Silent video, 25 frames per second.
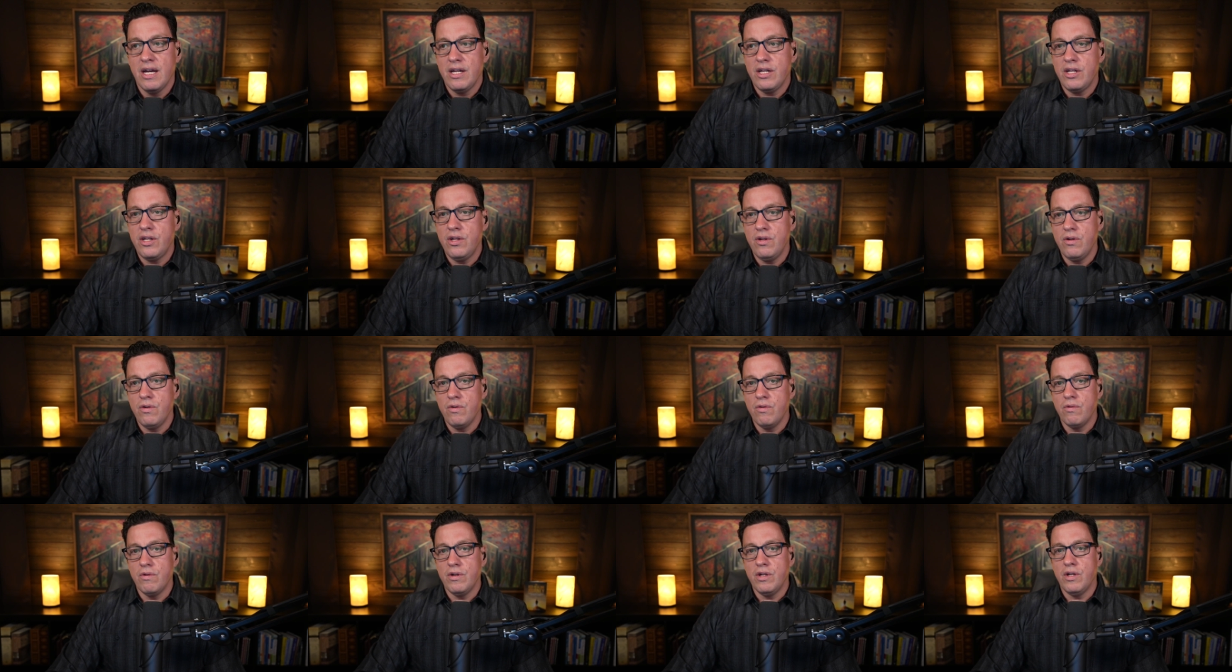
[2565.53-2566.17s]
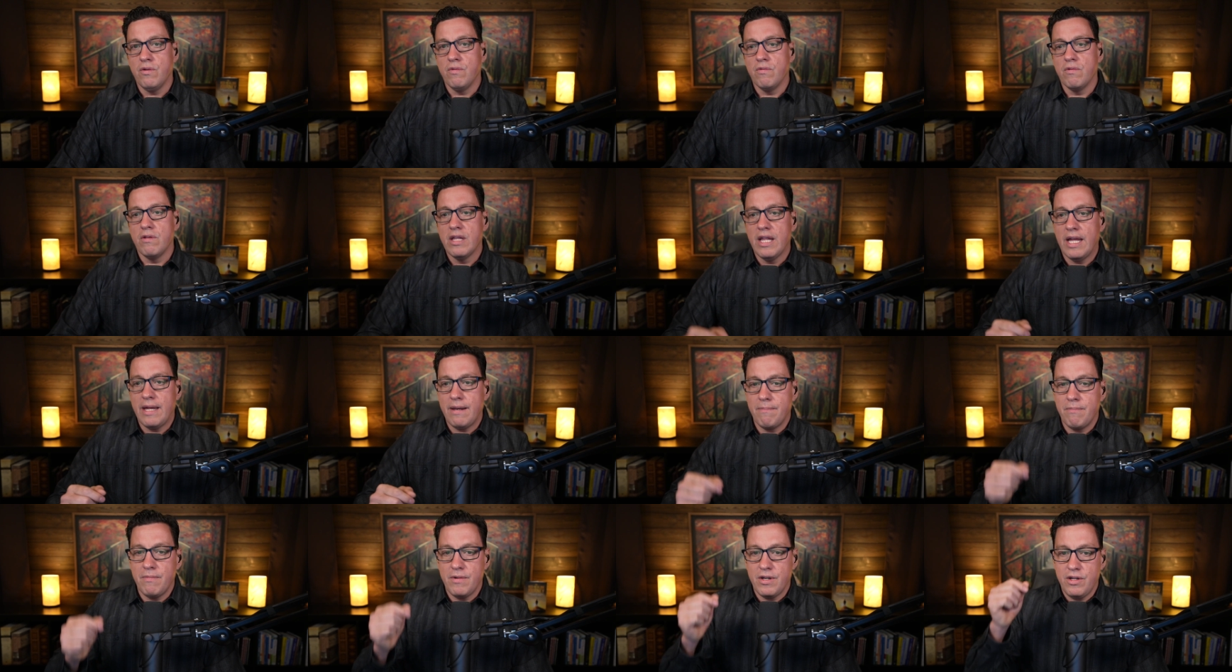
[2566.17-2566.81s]
you you
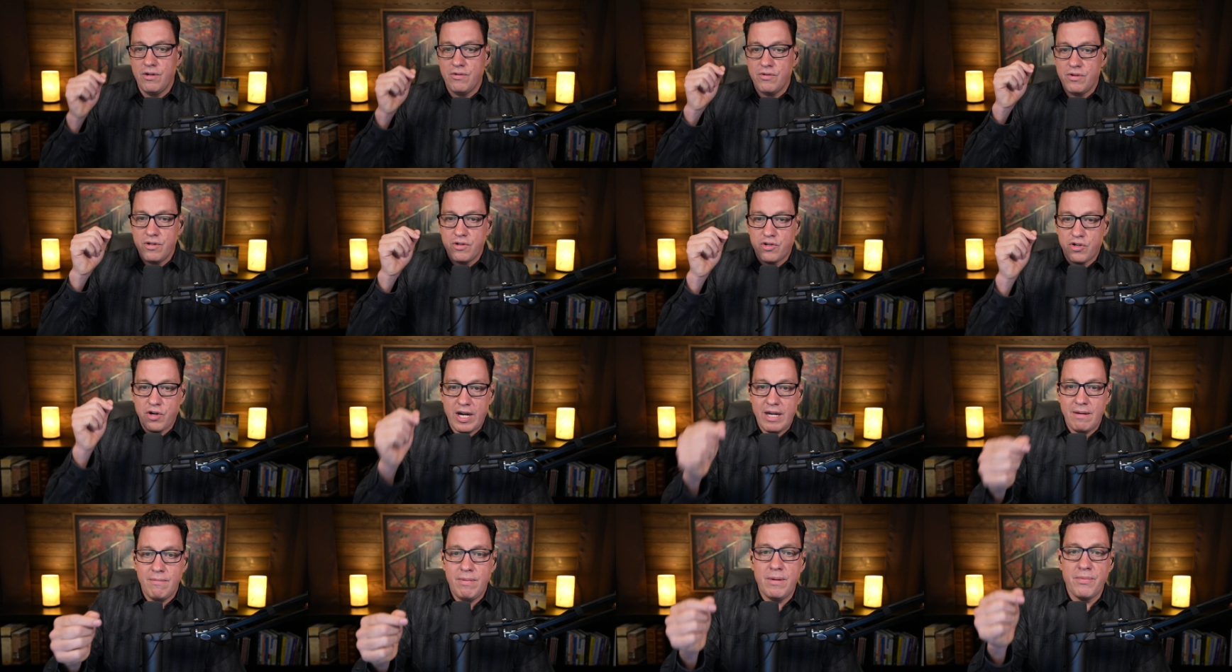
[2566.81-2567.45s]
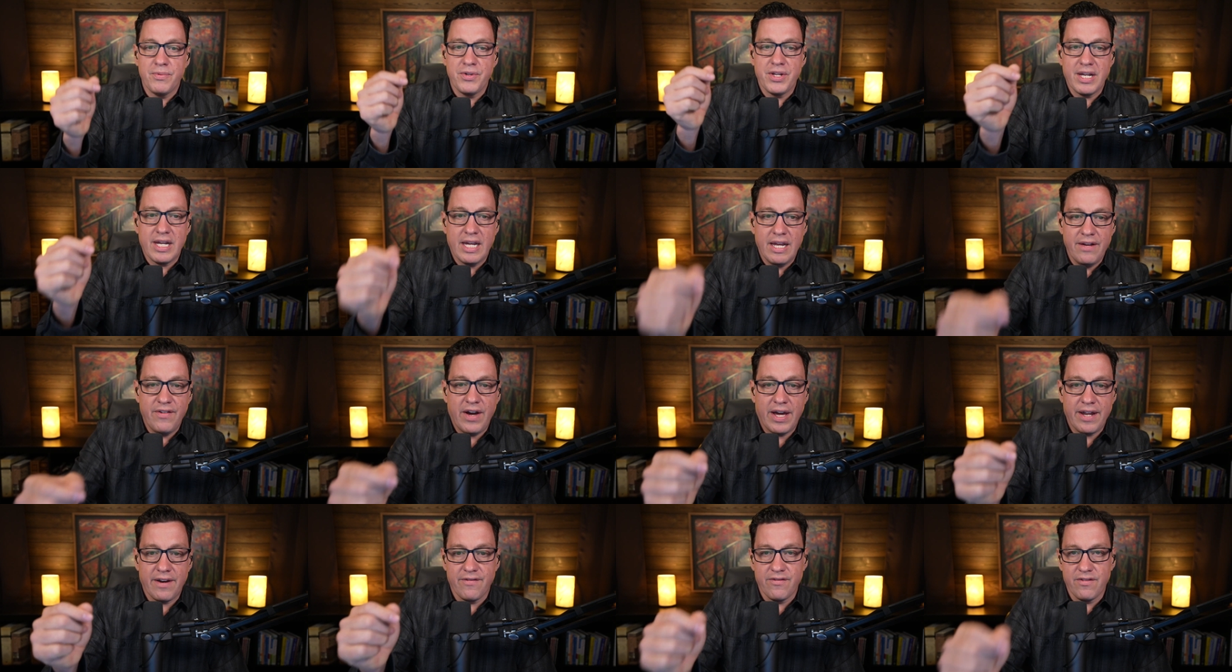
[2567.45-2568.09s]
let you train people to
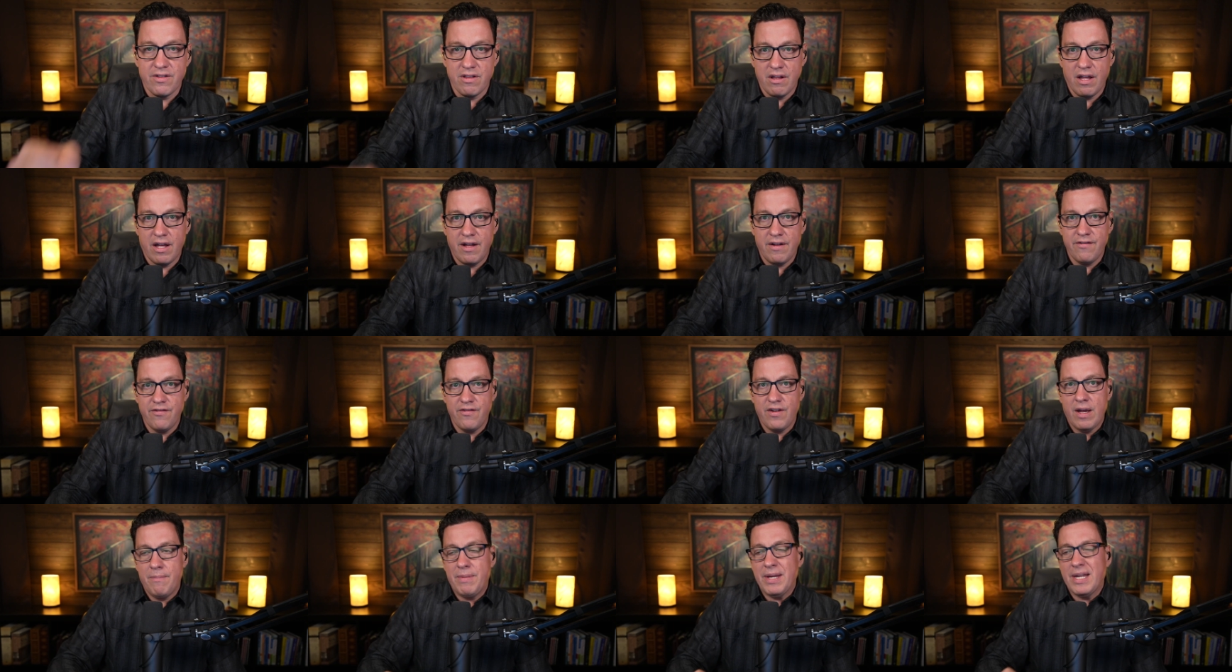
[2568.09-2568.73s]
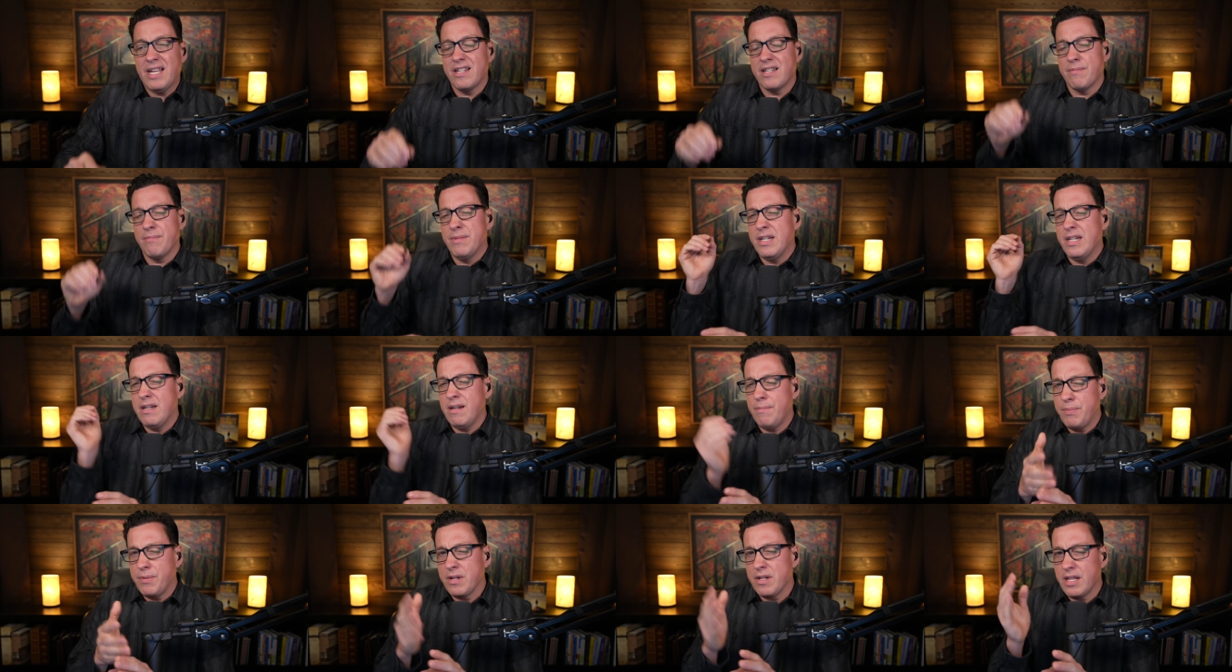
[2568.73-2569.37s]
give out of love because
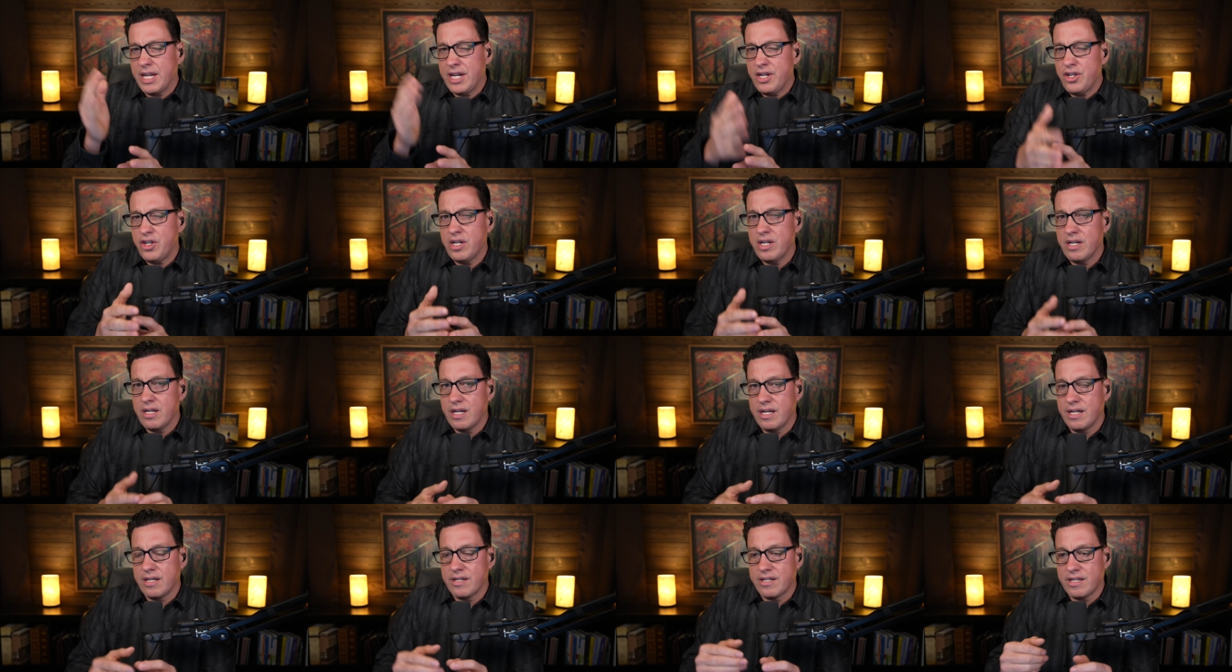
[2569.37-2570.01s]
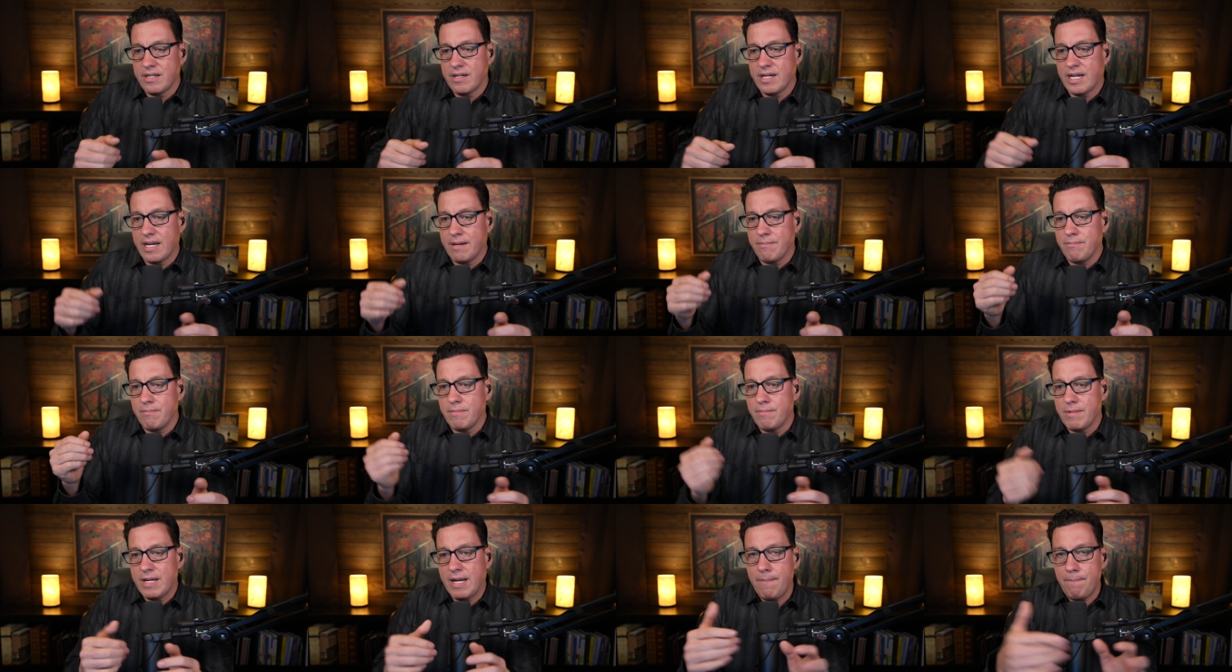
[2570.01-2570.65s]
manipulation can
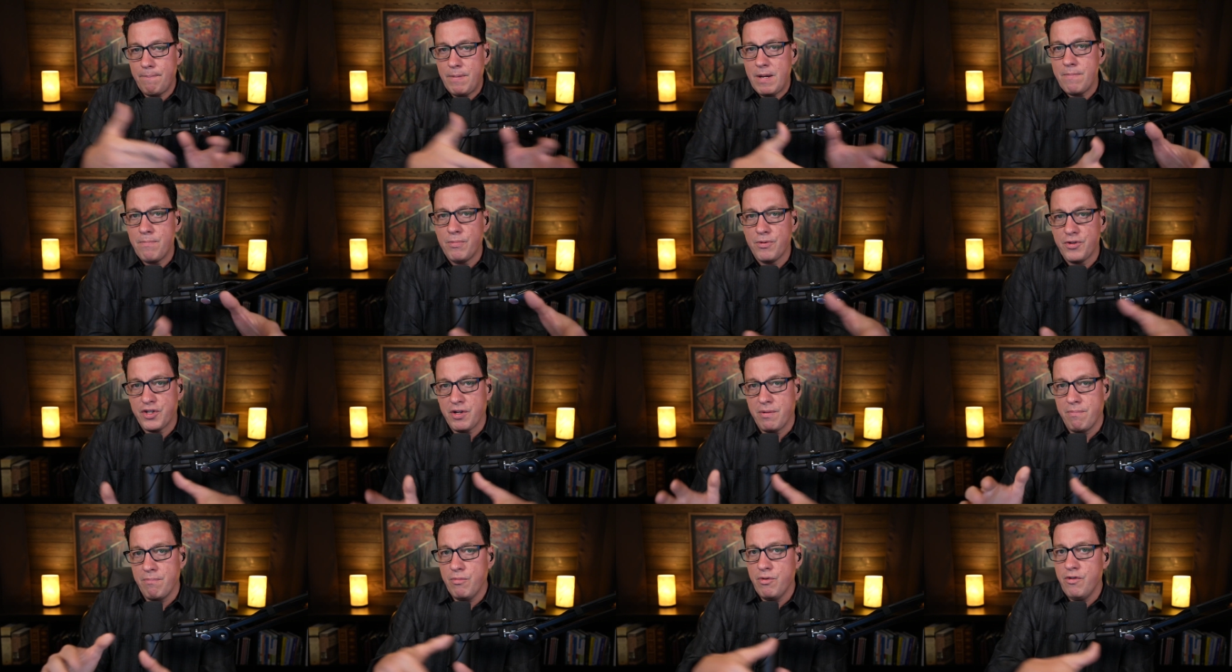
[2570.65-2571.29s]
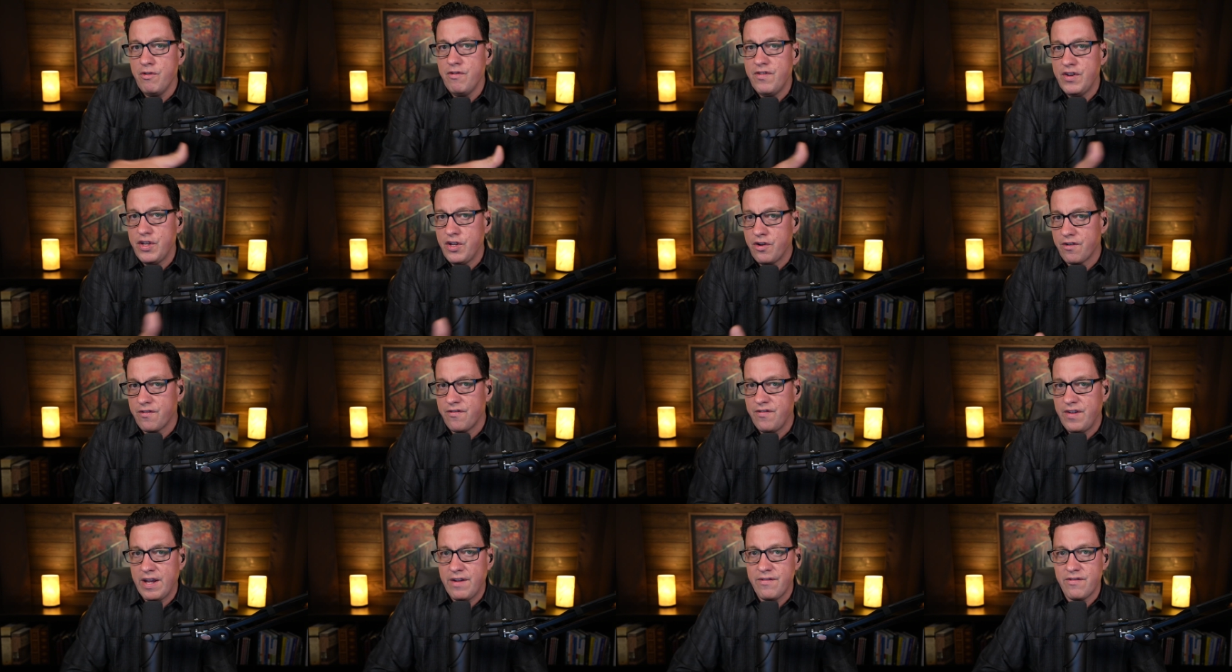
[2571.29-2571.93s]
can get people to move in your
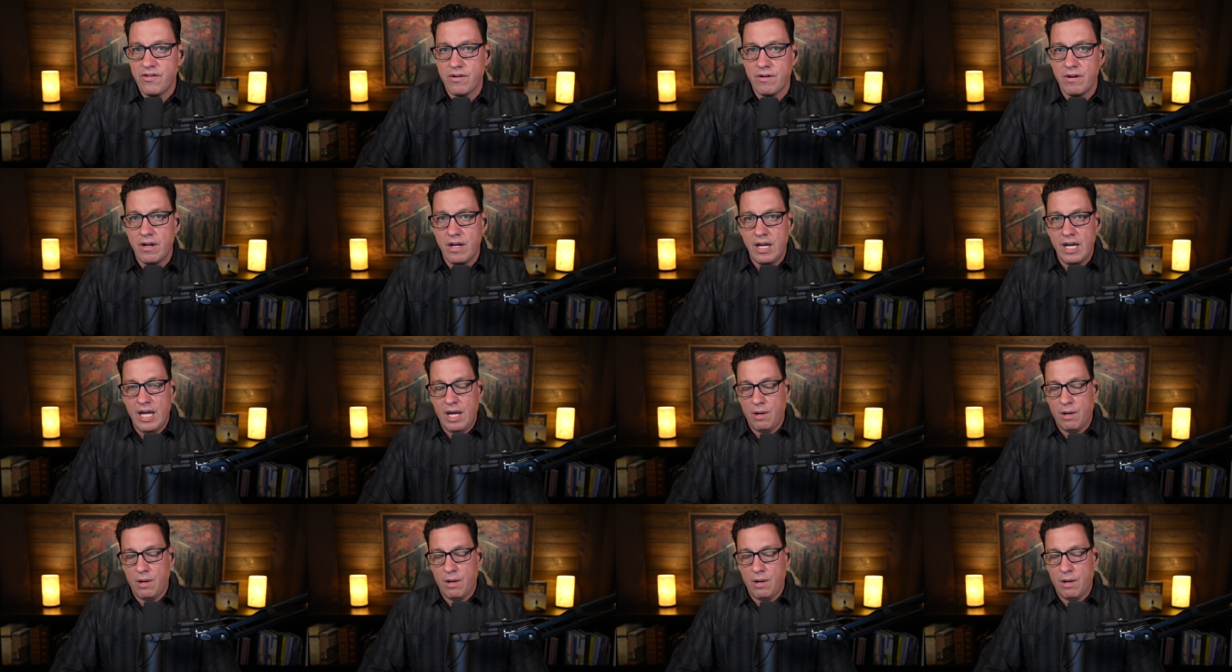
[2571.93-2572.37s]
favor,